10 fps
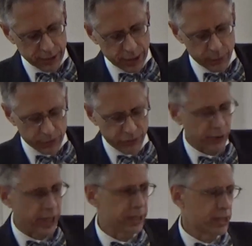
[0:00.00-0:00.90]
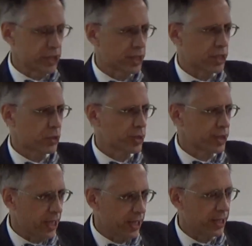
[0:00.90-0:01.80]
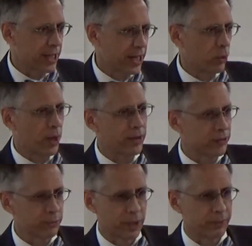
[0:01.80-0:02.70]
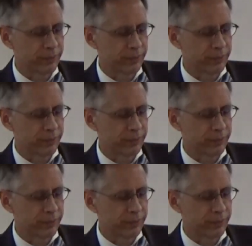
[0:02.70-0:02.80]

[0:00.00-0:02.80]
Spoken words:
They was afraid that Jesus was taking that away from them.